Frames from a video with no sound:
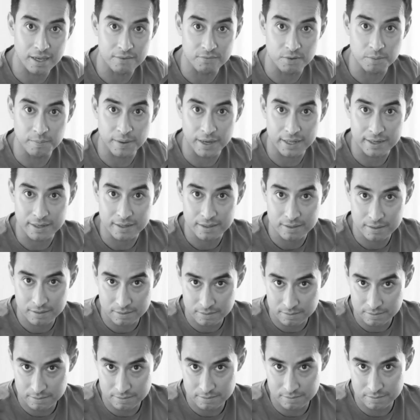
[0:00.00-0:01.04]
everybody,
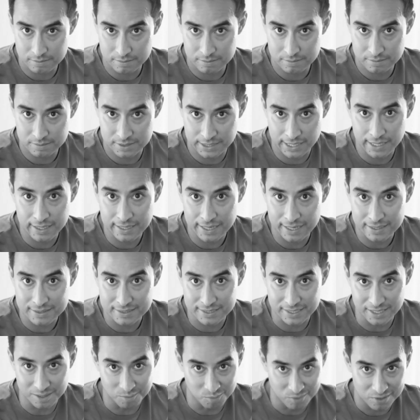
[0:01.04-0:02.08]
TNK
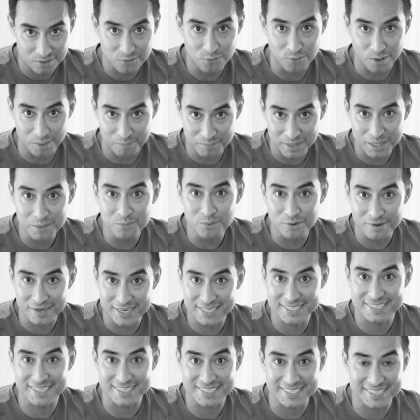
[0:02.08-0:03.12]
team,
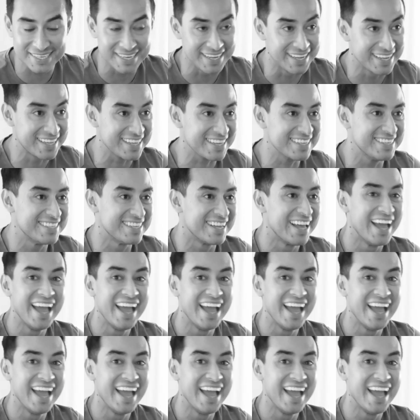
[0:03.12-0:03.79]
remembering to sync